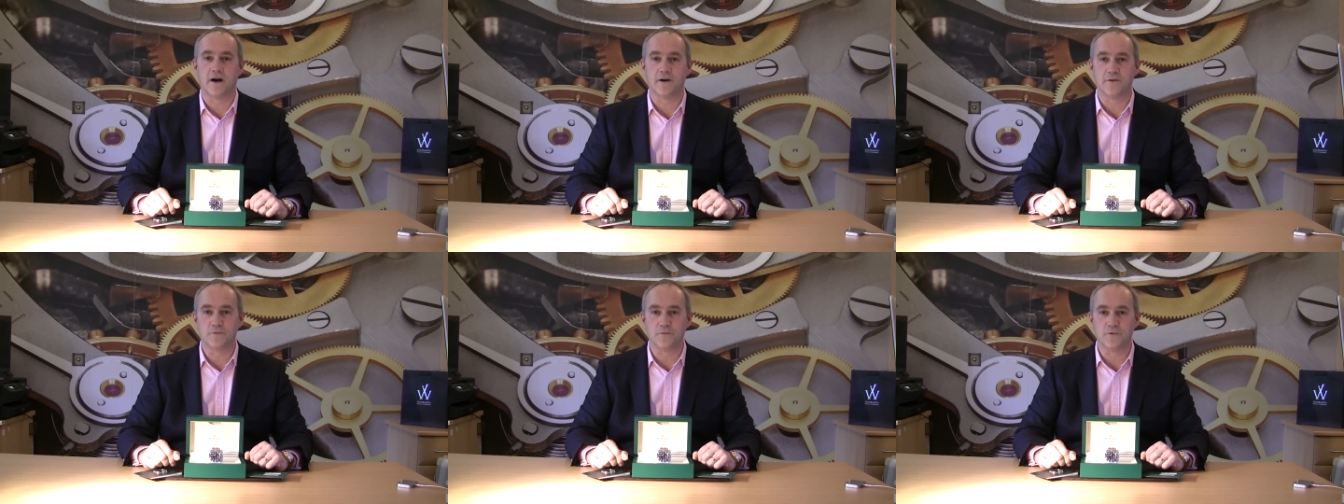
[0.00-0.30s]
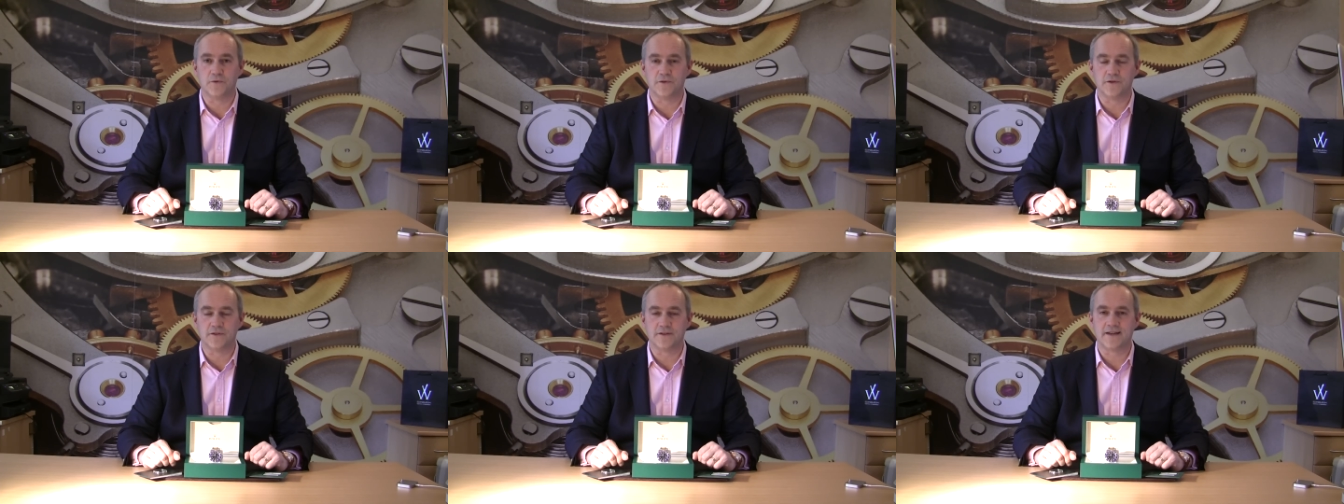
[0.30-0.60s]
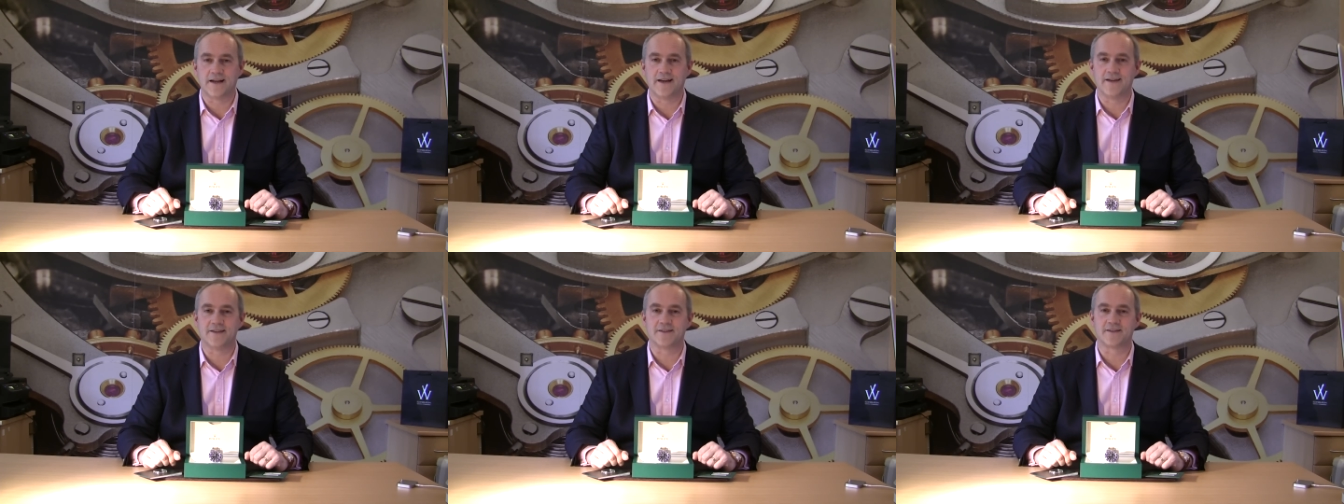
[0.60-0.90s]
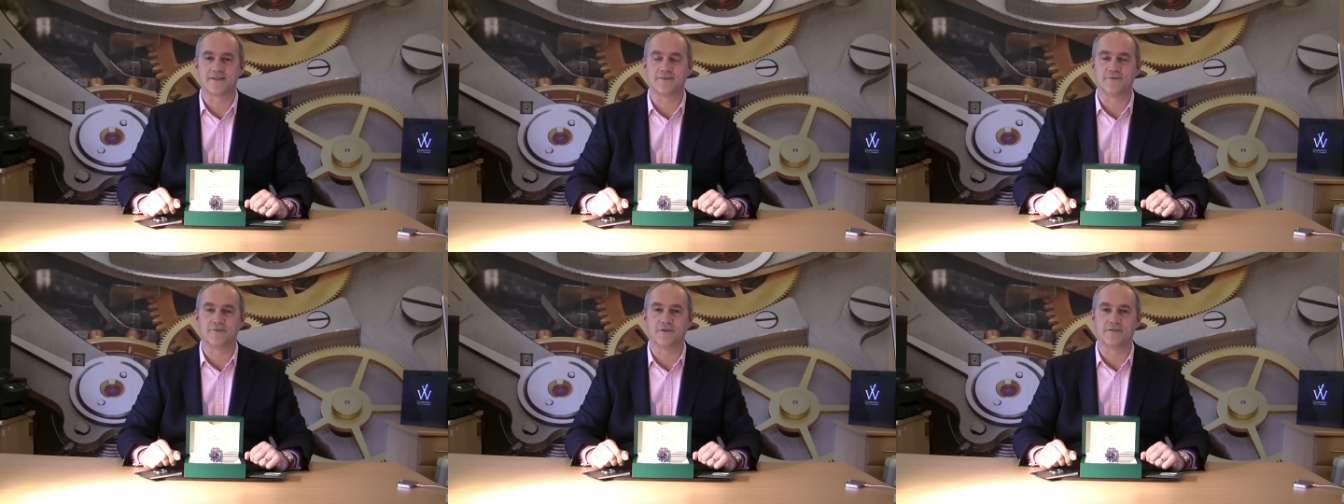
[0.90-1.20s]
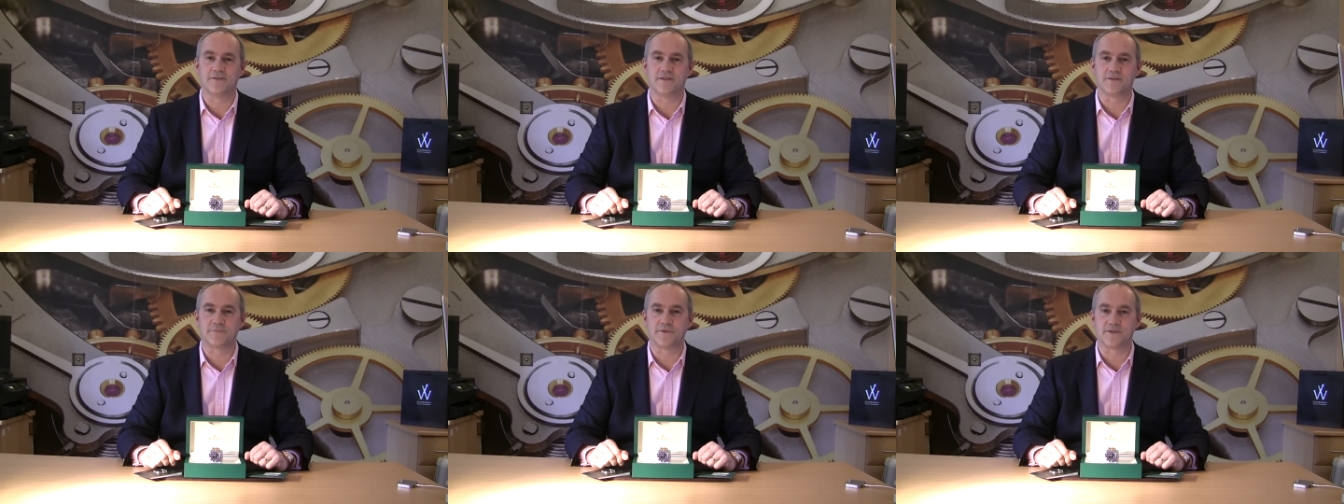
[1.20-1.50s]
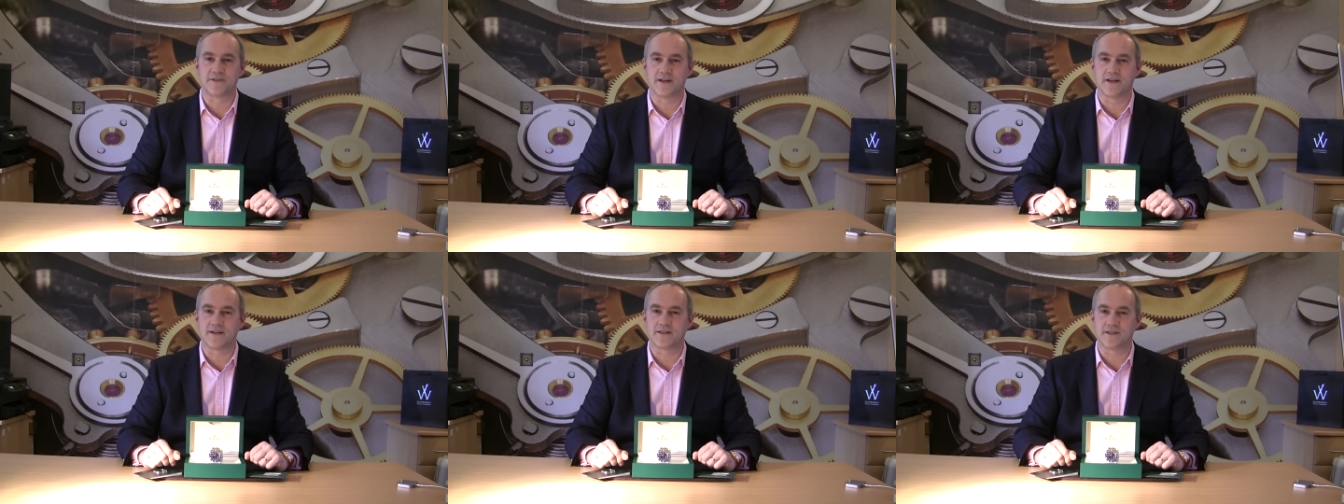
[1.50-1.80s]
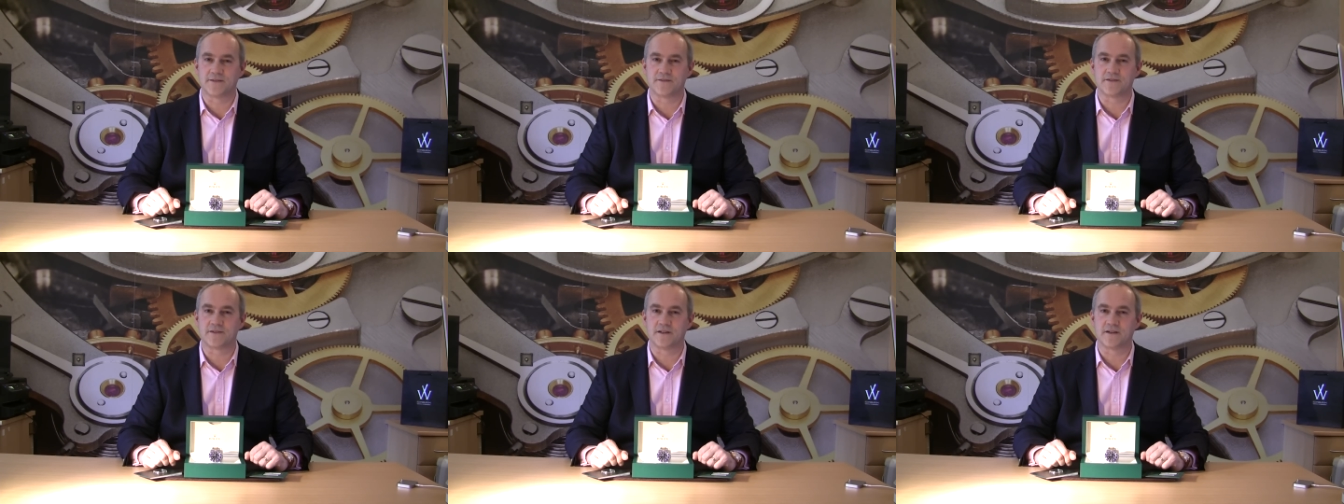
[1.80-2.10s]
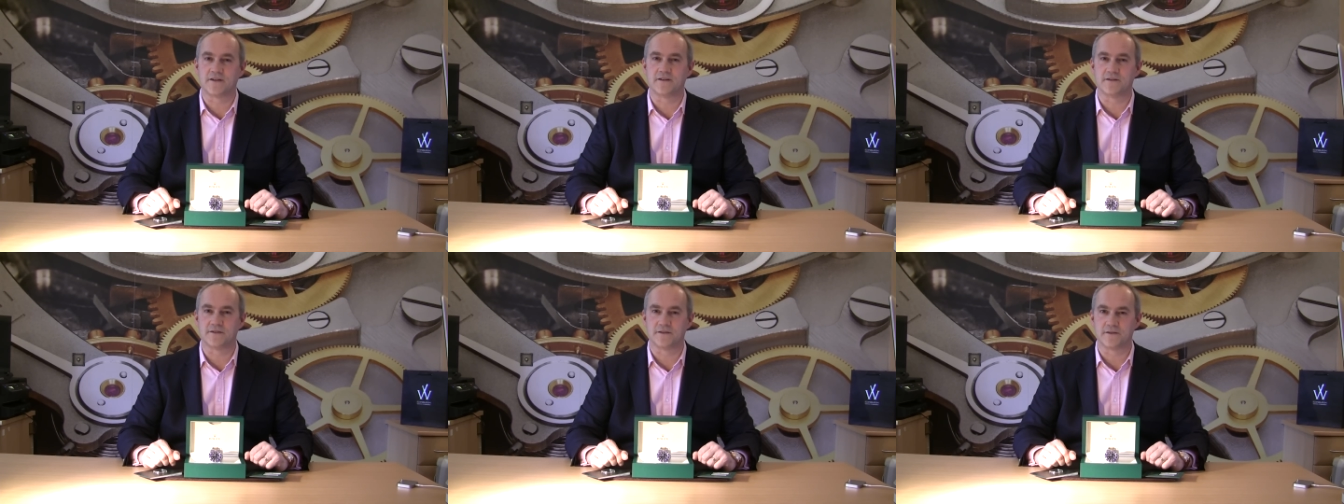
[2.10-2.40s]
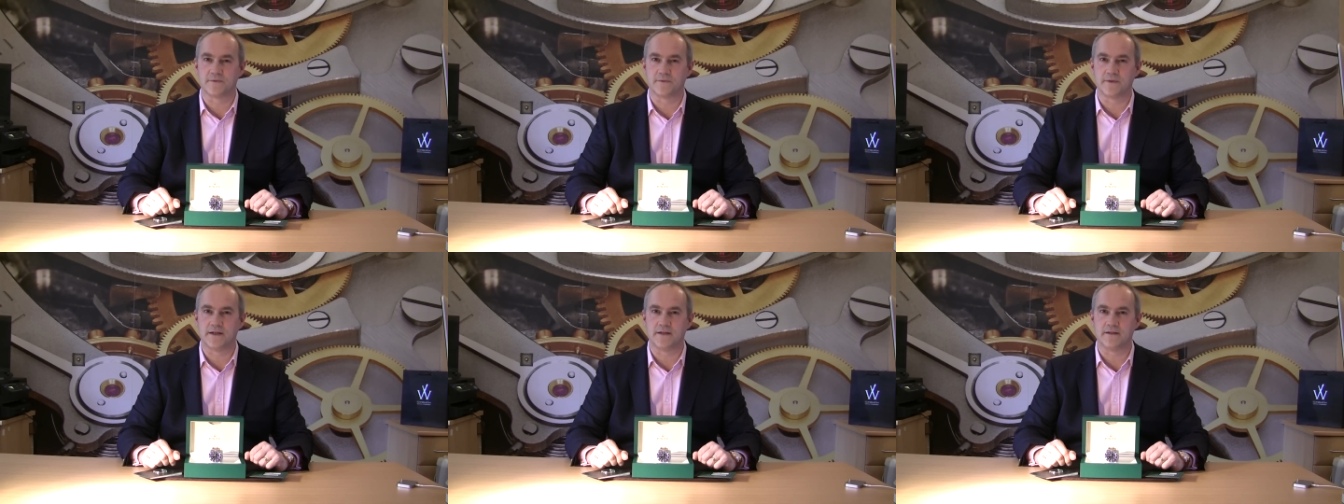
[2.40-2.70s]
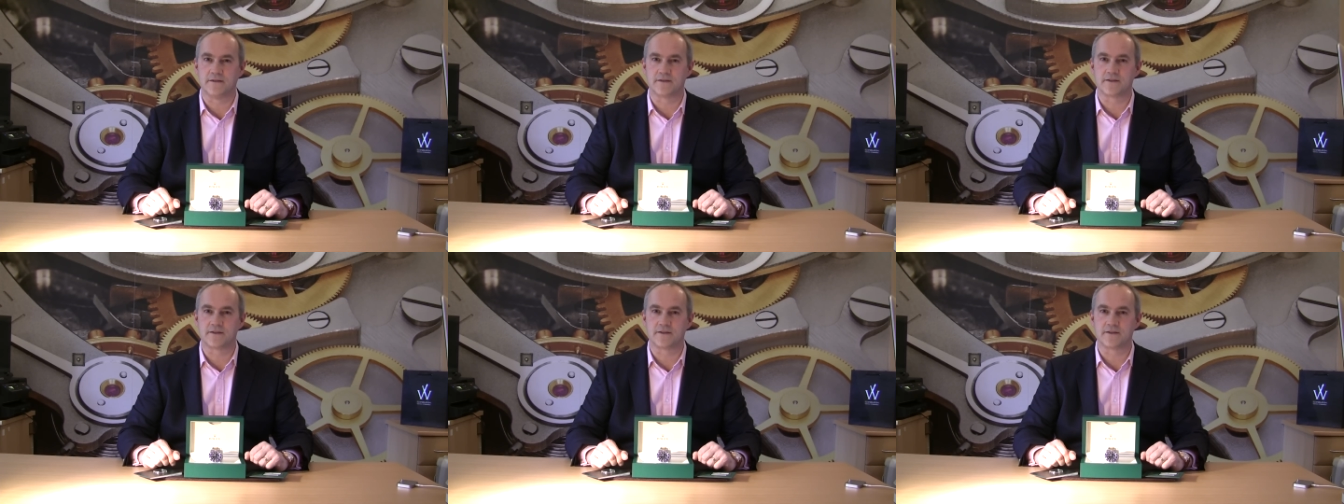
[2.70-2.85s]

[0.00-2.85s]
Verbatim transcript: unworn and it's in all of its protective stickers as well.